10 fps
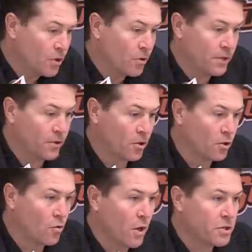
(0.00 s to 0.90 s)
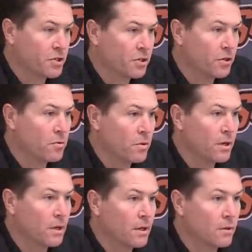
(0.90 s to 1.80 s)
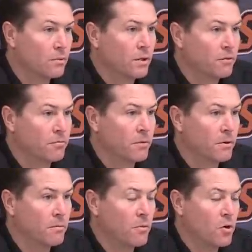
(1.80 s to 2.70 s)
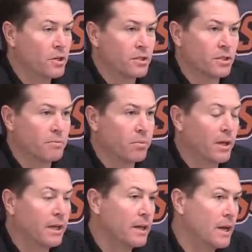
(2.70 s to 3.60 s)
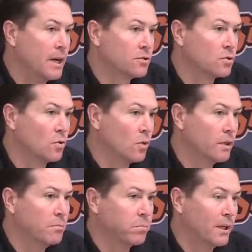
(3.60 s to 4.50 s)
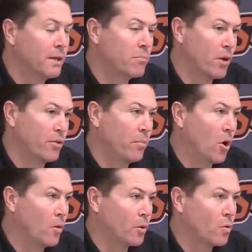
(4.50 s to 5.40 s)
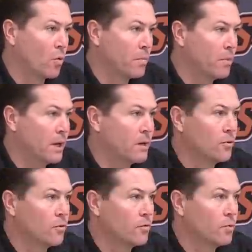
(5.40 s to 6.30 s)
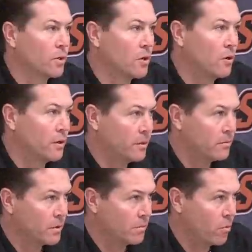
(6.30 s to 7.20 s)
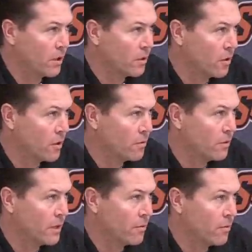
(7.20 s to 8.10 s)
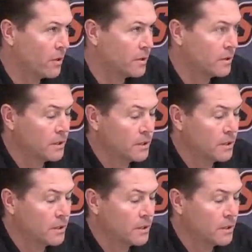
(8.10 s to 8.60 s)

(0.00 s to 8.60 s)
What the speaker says: know, that's a good question. You know, Marcus had played in high school. He brought the ball to court, but I don't know if you would call him the point guard when they were at